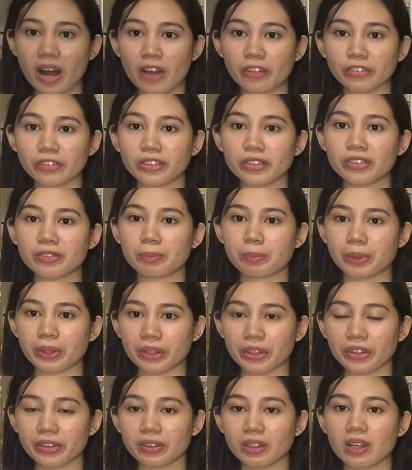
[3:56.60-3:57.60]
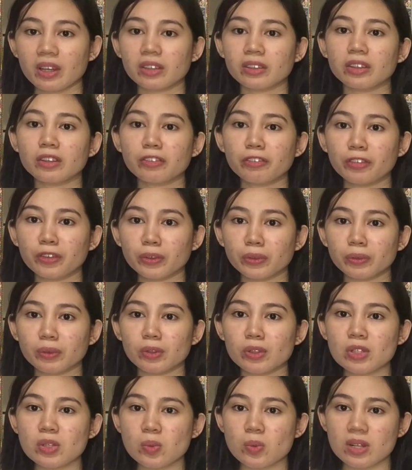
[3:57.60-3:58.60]
after birth, the
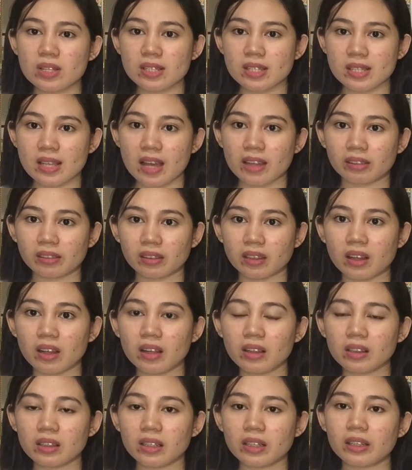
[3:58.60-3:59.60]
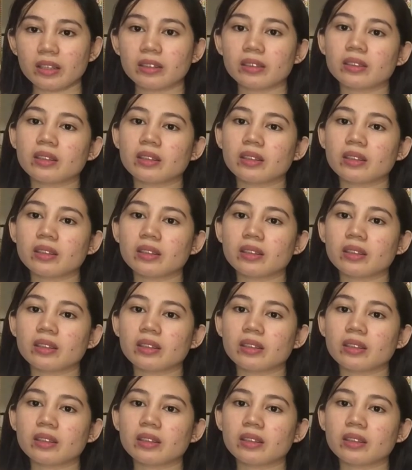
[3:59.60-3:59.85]
fundus will settle in